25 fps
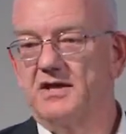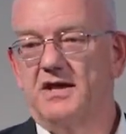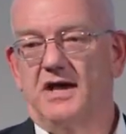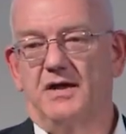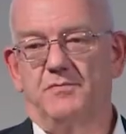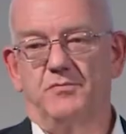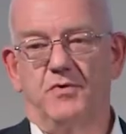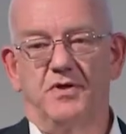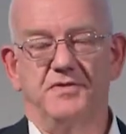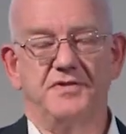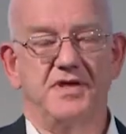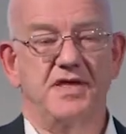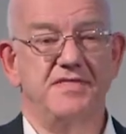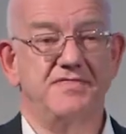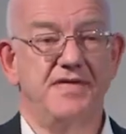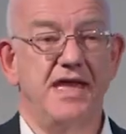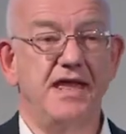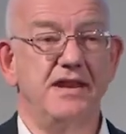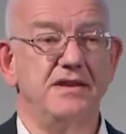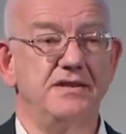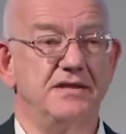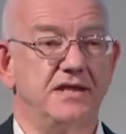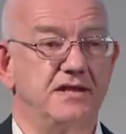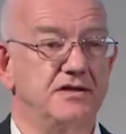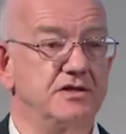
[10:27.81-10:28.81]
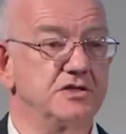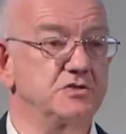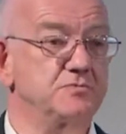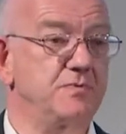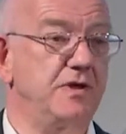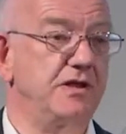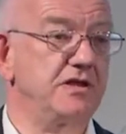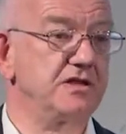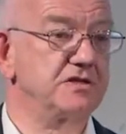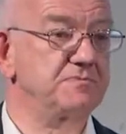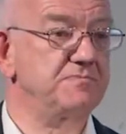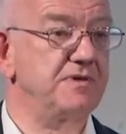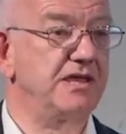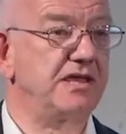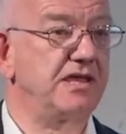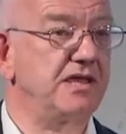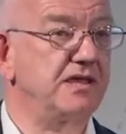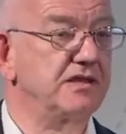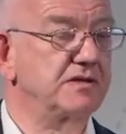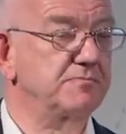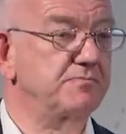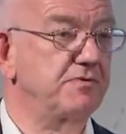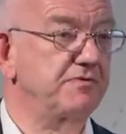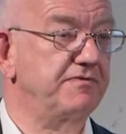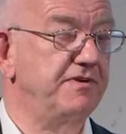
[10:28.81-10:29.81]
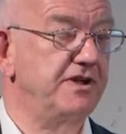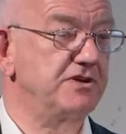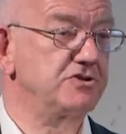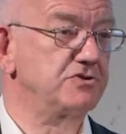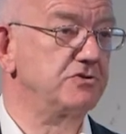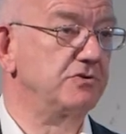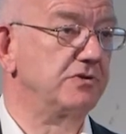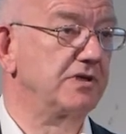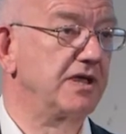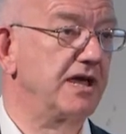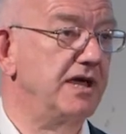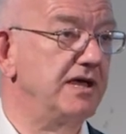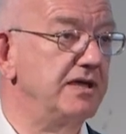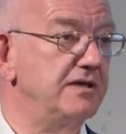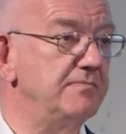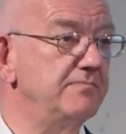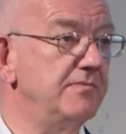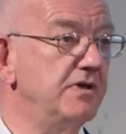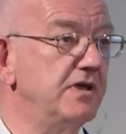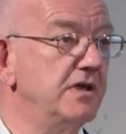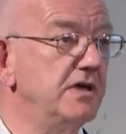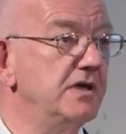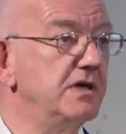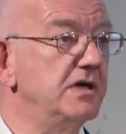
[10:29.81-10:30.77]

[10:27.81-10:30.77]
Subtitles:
And what they then did, as well as making it a professional game,